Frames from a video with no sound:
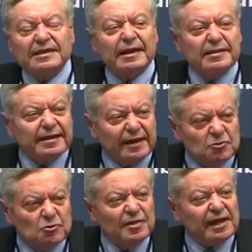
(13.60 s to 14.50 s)
And they can
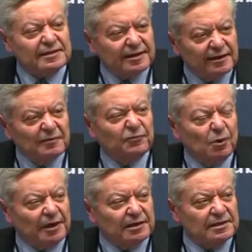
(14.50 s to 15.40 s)
do that. They can
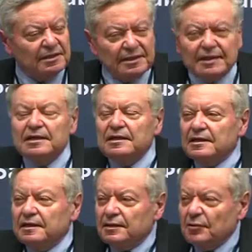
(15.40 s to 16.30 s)
afford it.
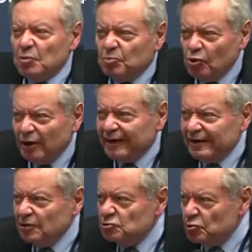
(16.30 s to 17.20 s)
The poor
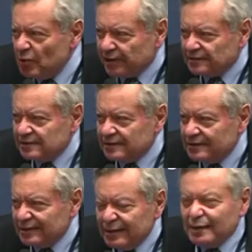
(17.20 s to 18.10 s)
cannot do it.
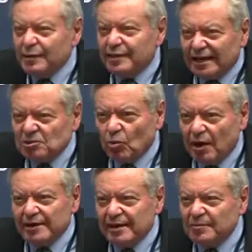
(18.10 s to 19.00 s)
That's
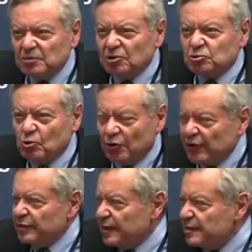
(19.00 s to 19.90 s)
why I'm not
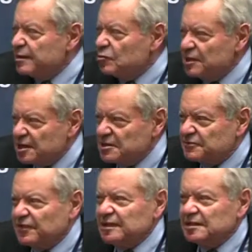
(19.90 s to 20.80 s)
worried that they will
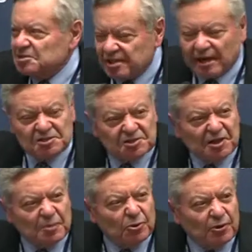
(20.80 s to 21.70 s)
live in a
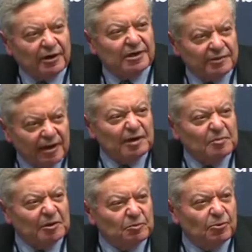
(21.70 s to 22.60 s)
skyscraper in
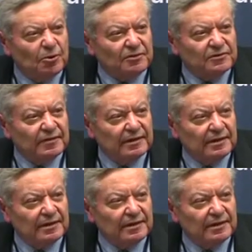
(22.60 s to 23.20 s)
Nariman Point.